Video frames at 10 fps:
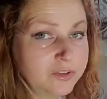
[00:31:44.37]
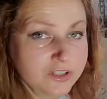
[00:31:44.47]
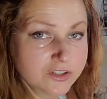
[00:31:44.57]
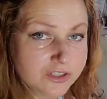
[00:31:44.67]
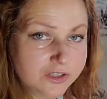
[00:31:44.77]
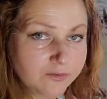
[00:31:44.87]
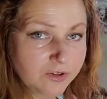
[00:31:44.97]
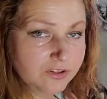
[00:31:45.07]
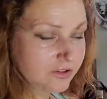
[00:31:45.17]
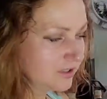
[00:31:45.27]
bridges,
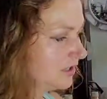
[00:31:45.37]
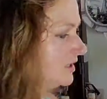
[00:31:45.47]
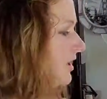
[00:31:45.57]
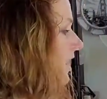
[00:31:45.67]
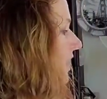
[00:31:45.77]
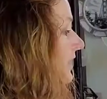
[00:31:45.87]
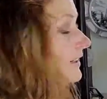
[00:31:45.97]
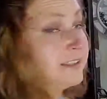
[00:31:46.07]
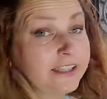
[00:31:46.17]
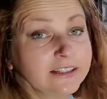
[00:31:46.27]
because it's
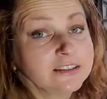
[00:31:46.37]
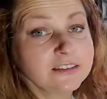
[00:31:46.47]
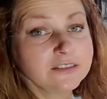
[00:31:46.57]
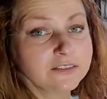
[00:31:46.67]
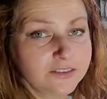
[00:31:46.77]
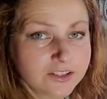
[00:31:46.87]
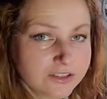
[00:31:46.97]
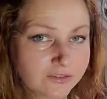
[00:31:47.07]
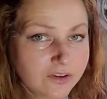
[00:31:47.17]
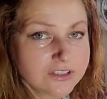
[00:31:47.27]
connect,
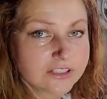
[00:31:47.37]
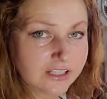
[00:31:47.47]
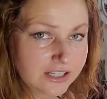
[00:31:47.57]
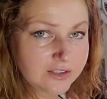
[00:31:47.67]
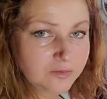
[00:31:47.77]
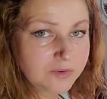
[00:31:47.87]
first of all, it's connect